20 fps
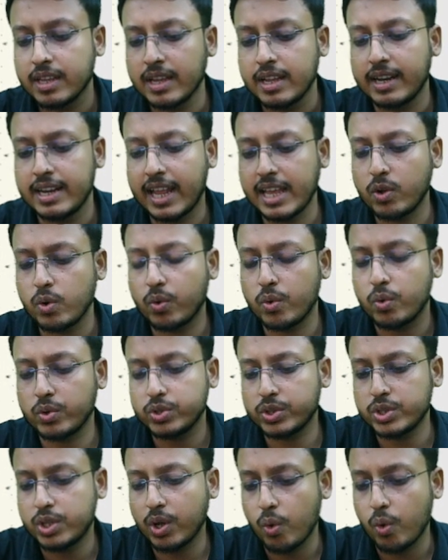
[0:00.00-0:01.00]
like,
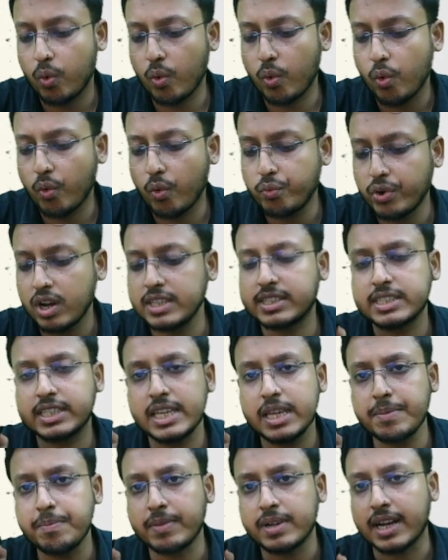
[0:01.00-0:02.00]
the overall
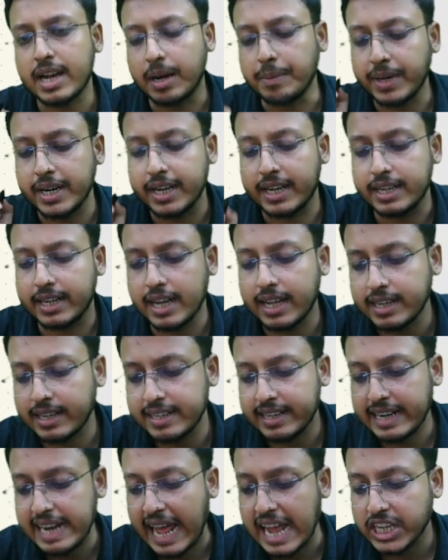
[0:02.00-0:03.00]
scheme come under
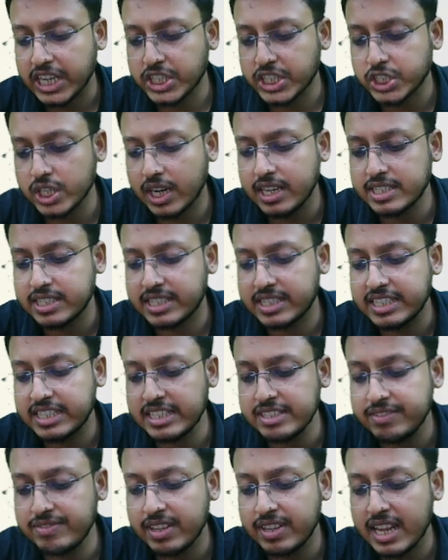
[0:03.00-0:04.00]
National
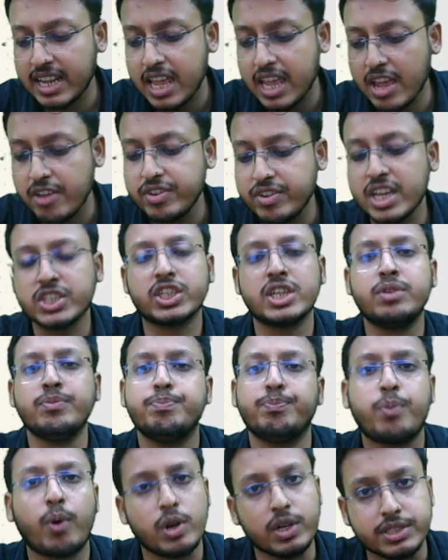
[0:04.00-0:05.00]
Civil Aviation
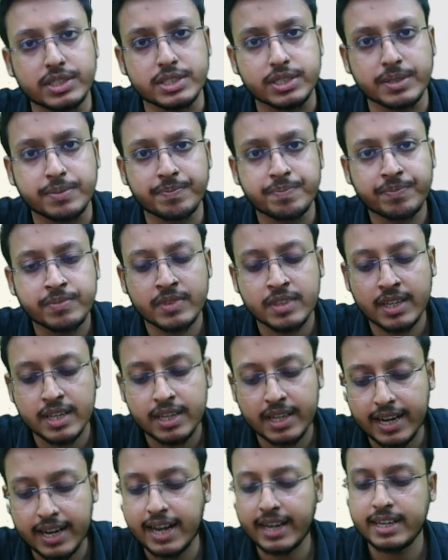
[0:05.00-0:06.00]
Policy,
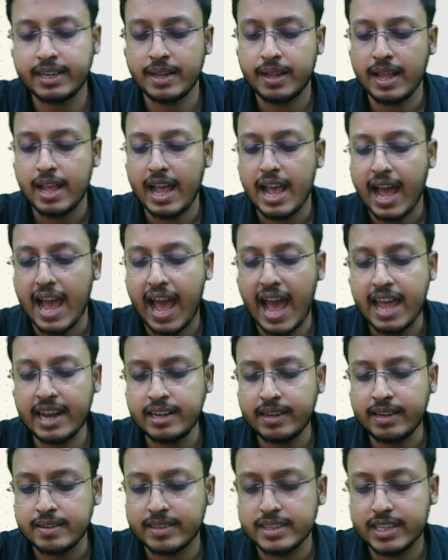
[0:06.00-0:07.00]
right?
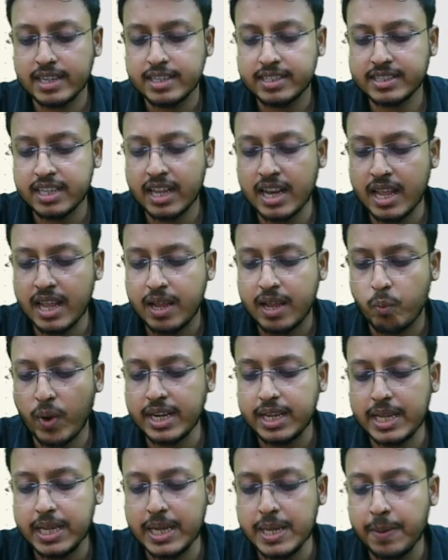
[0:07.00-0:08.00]
And there is
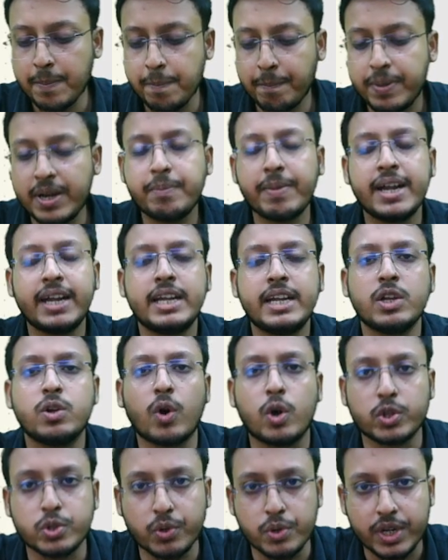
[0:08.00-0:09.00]
one implementing
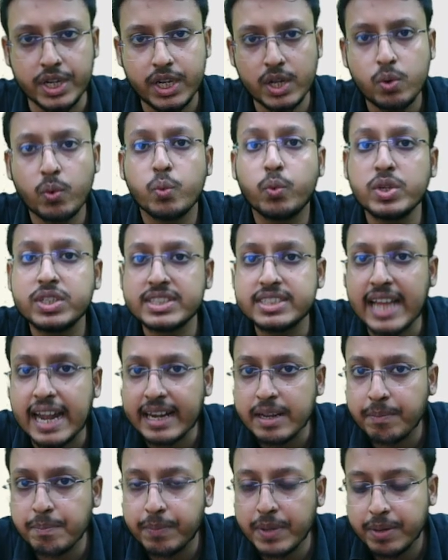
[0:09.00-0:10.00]
authority. Who is that
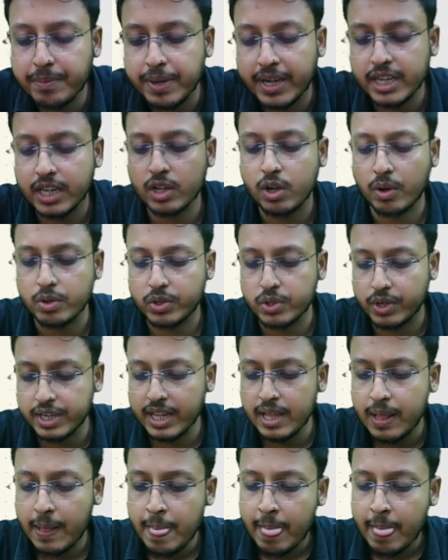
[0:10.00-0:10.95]
implementing authority?